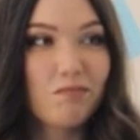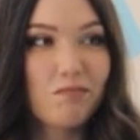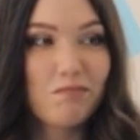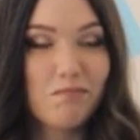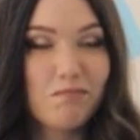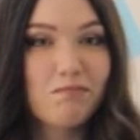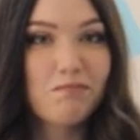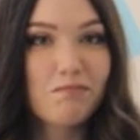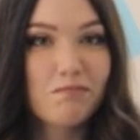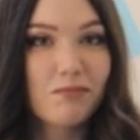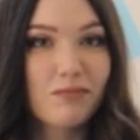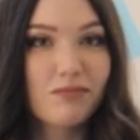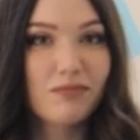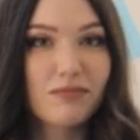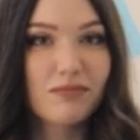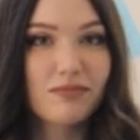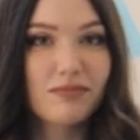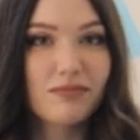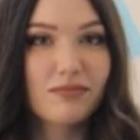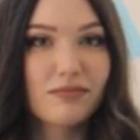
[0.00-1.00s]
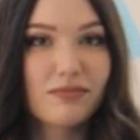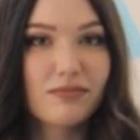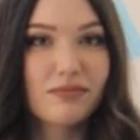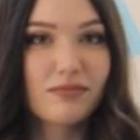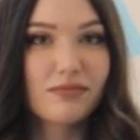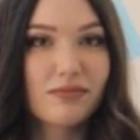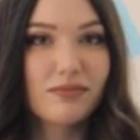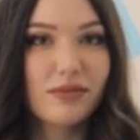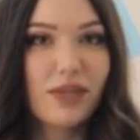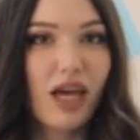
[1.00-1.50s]
Mm -hmm. You know what we
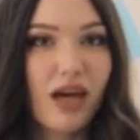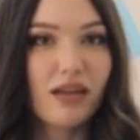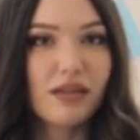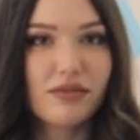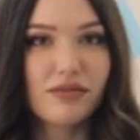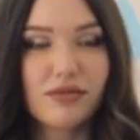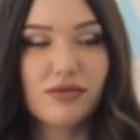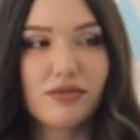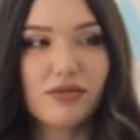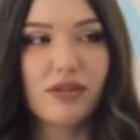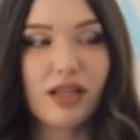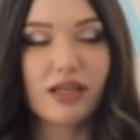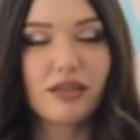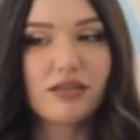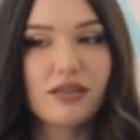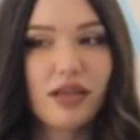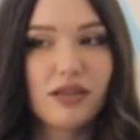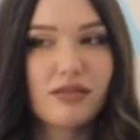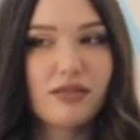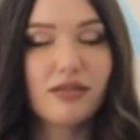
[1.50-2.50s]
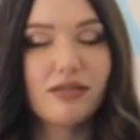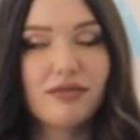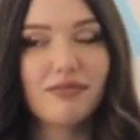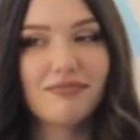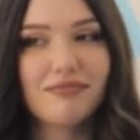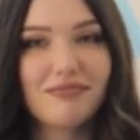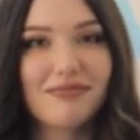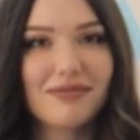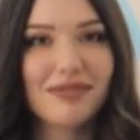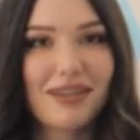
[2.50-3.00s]
want. Yeah. Like what sexy do,
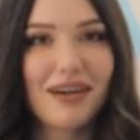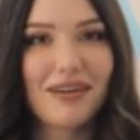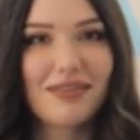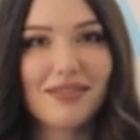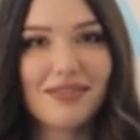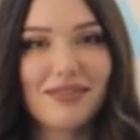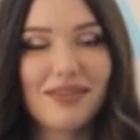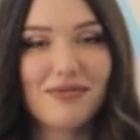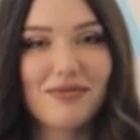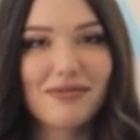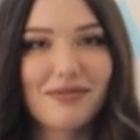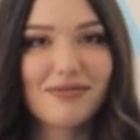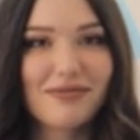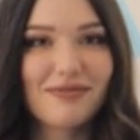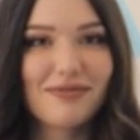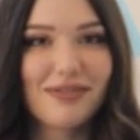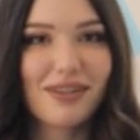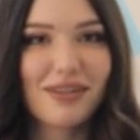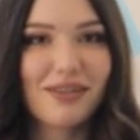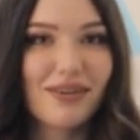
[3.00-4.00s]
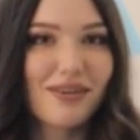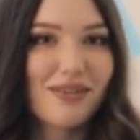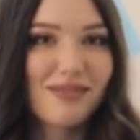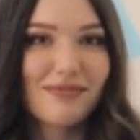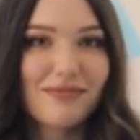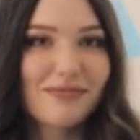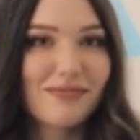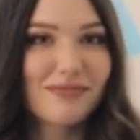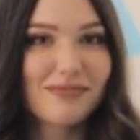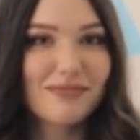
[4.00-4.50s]
kind of stuff. Say that
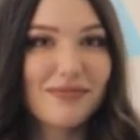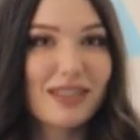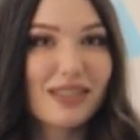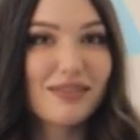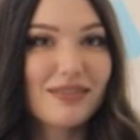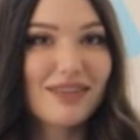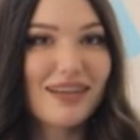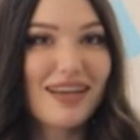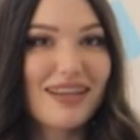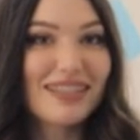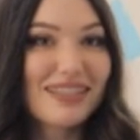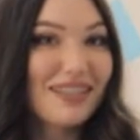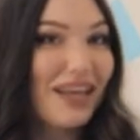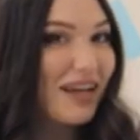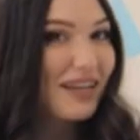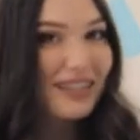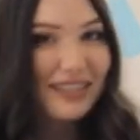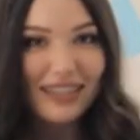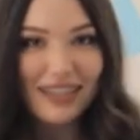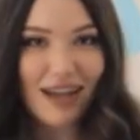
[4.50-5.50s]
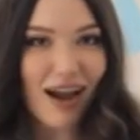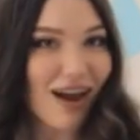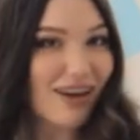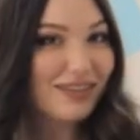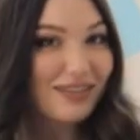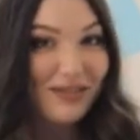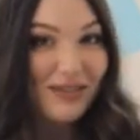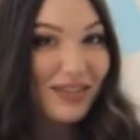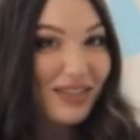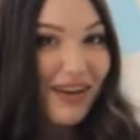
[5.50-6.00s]
again. Sexy
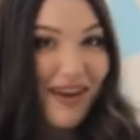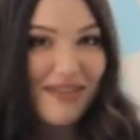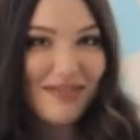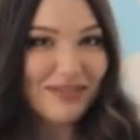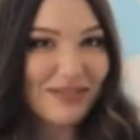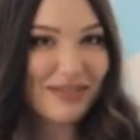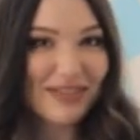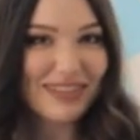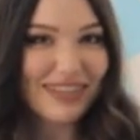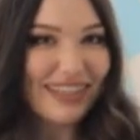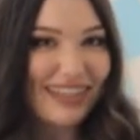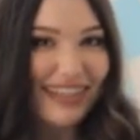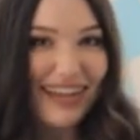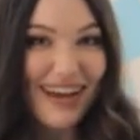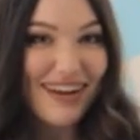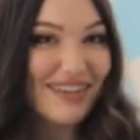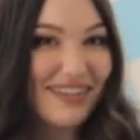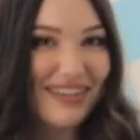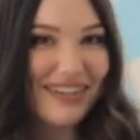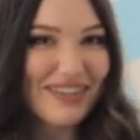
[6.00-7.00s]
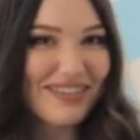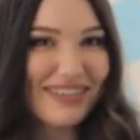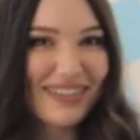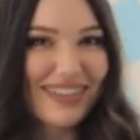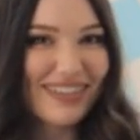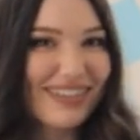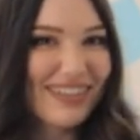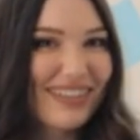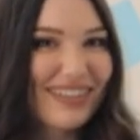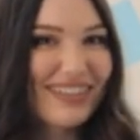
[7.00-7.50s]
kind of stuff. Like I don't know.